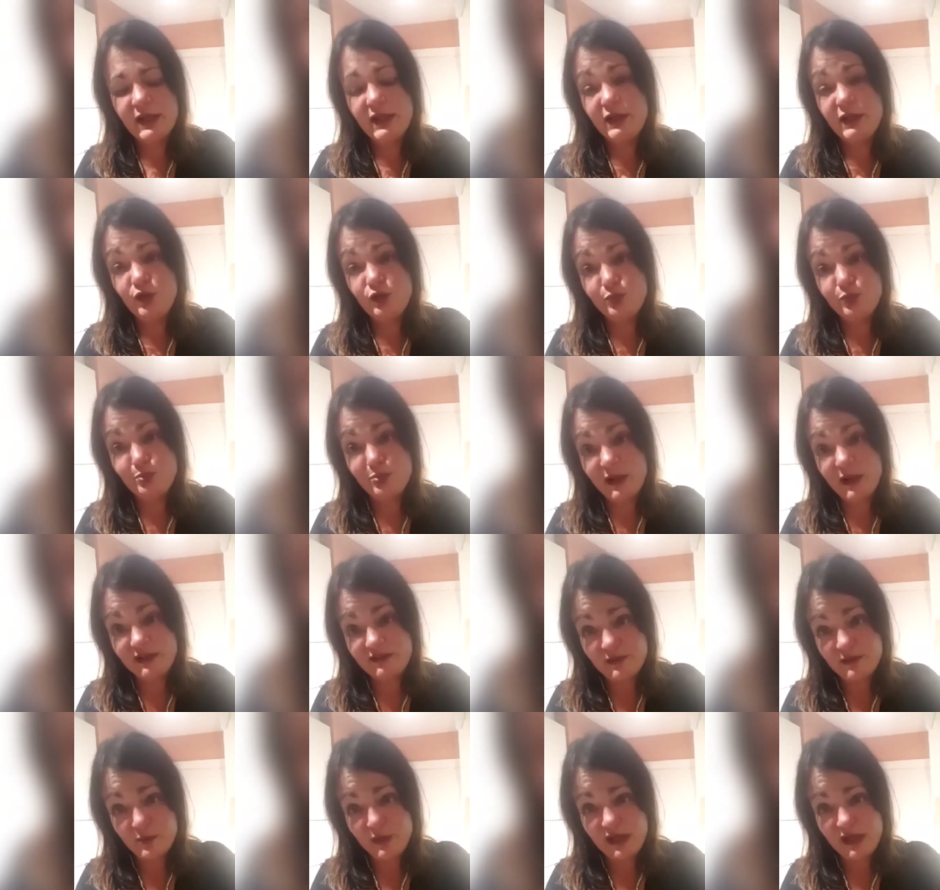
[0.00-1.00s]
use
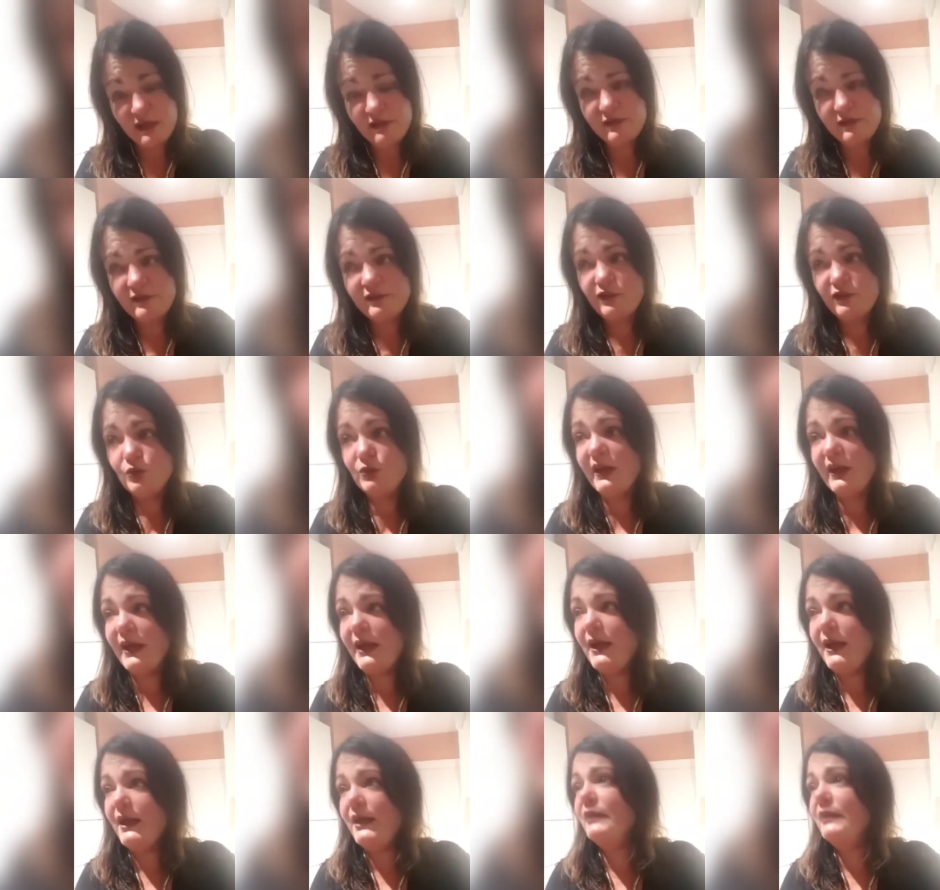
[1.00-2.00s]
butter beans. You
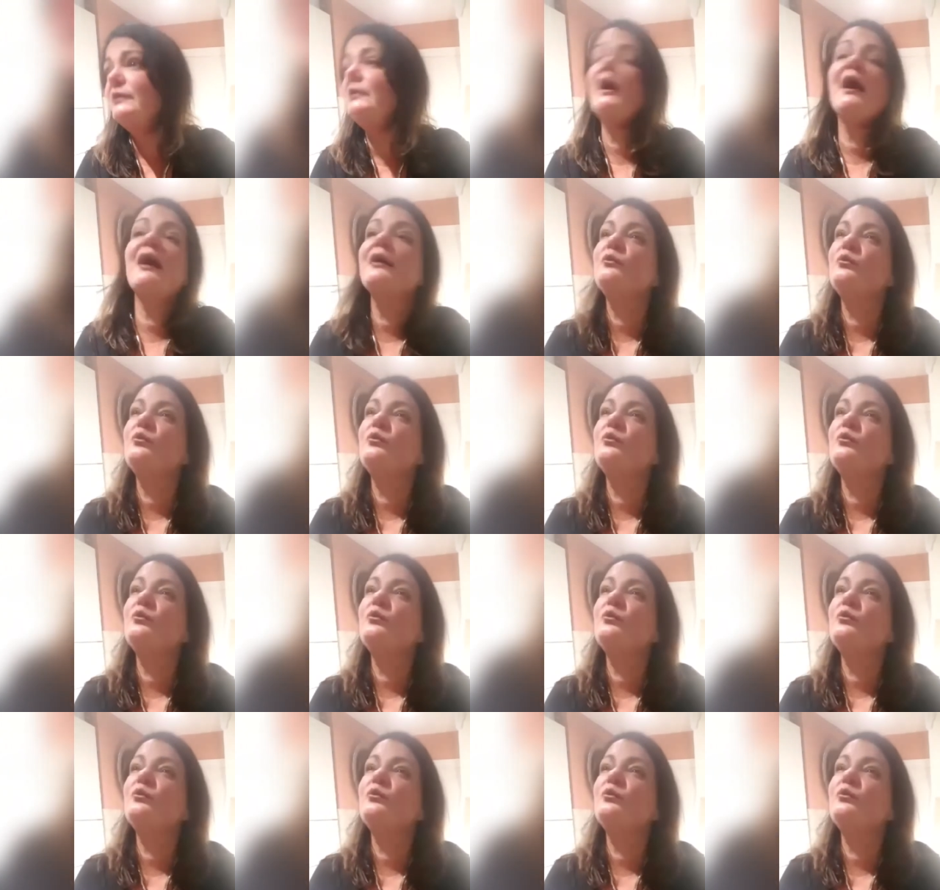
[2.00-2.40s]
can